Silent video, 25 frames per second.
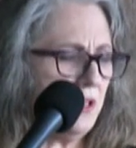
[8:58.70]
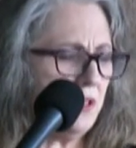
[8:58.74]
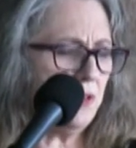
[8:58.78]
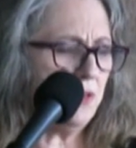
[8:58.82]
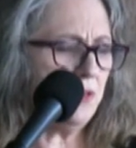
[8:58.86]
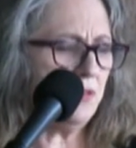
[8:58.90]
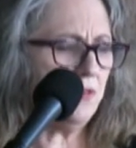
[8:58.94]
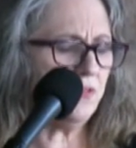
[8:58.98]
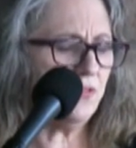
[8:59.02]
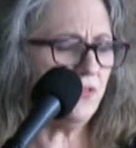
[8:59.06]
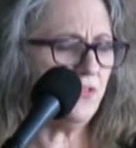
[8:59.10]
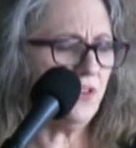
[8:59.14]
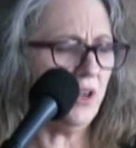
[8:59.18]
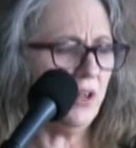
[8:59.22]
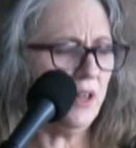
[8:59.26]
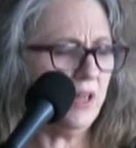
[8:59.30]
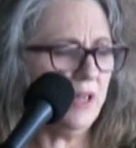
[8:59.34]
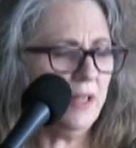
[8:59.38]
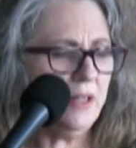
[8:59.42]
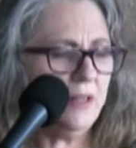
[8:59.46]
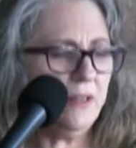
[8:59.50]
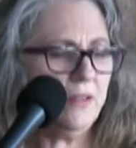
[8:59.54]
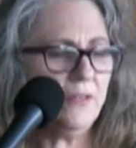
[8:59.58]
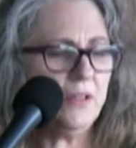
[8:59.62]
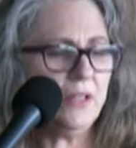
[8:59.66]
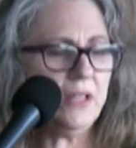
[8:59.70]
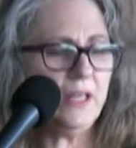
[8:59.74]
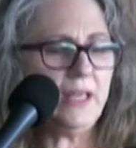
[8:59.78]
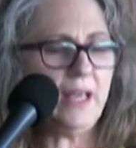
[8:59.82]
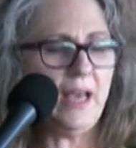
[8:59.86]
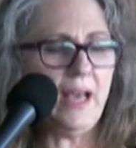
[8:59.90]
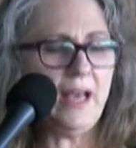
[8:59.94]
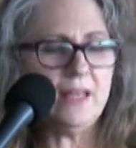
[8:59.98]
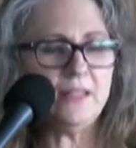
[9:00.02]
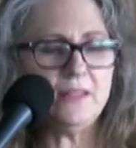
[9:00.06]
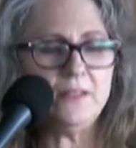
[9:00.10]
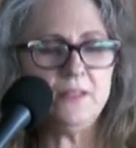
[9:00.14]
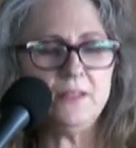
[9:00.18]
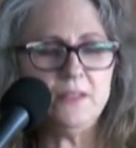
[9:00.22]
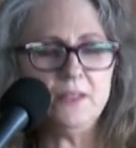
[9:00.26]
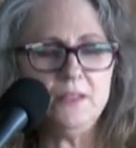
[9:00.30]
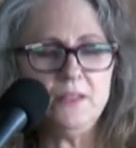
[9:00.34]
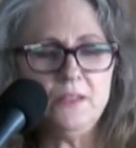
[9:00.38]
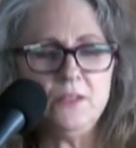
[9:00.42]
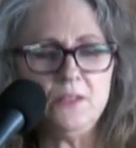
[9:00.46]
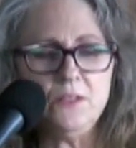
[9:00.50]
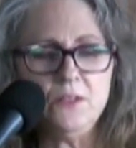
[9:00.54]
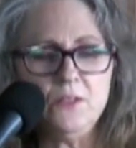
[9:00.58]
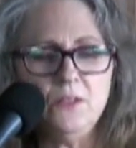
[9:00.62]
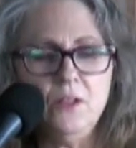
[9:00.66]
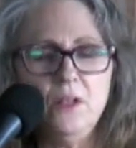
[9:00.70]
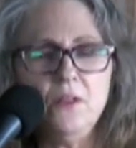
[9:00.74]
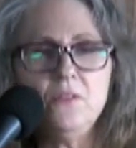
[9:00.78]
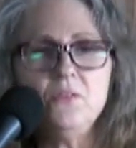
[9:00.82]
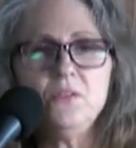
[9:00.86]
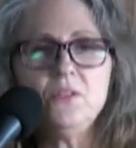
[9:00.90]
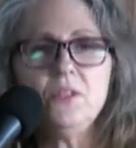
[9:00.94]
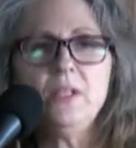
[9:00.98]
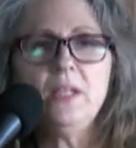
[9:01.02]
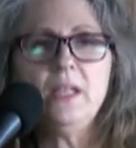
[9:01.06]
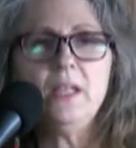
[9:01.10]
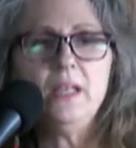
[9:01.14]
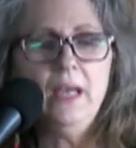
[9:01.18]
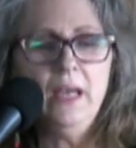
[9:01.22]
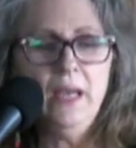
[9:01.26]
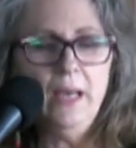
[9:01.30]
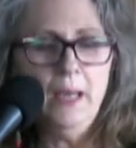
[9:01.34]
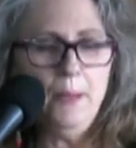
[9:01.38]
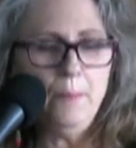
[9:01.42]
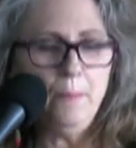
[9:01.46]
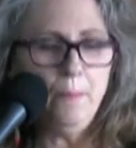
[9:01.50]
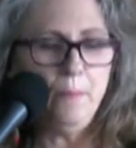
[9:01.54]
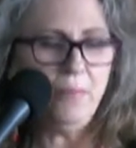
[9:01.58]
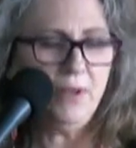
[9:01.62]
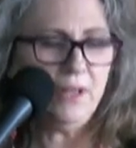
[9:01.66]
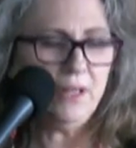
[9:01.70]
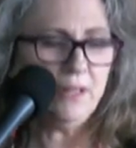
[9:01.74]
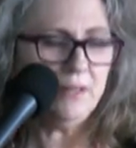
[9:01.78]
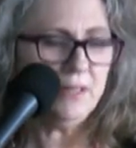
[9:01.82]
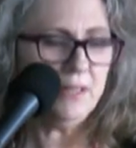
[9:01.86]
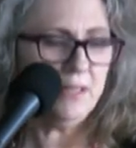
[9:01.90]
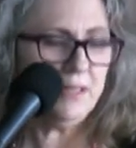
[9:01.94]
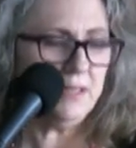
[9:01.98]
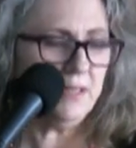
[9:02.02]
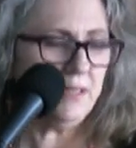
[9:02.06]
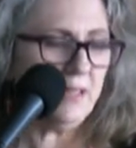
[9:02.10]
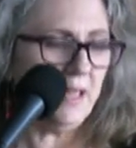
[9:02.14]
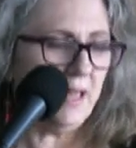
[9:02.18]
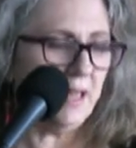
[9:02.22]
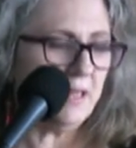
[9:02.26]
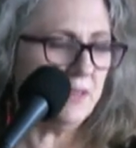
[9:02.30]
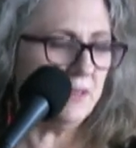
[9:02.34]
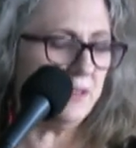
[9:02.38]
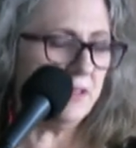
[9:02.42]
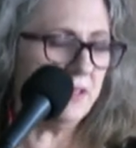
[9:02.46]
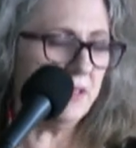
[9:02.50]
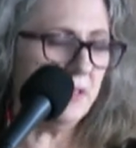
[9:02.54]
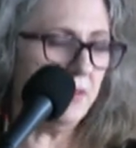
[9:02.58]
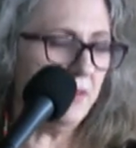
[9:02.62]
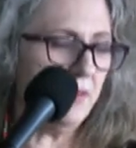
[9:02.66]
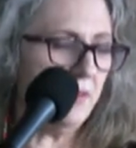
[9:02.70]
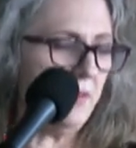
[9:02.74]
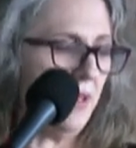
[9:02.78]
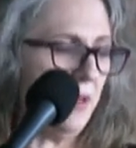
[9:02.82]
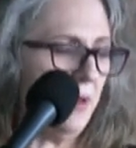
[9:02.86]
that you find the gases lovely, belly dancing